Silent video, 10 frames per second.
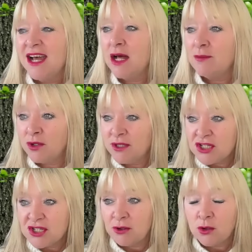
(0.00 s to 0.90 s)
On
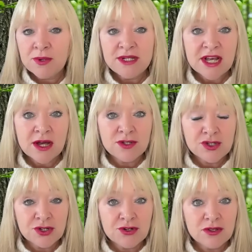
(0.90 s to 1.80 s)
this channel, we tell the
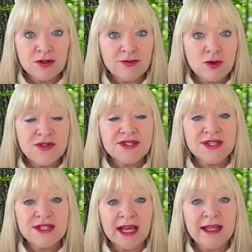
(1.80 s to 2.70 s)
truth of all the
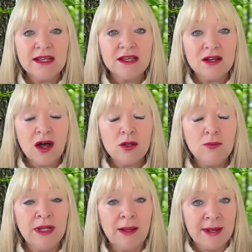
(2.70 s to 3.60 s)
satanic,
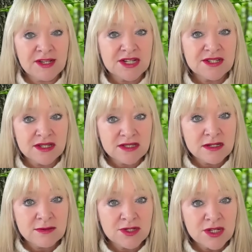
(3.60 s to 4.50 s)
occult, black magic
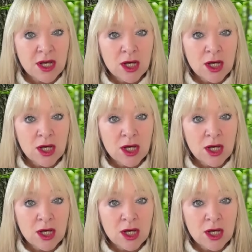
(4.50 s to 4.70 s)
systems.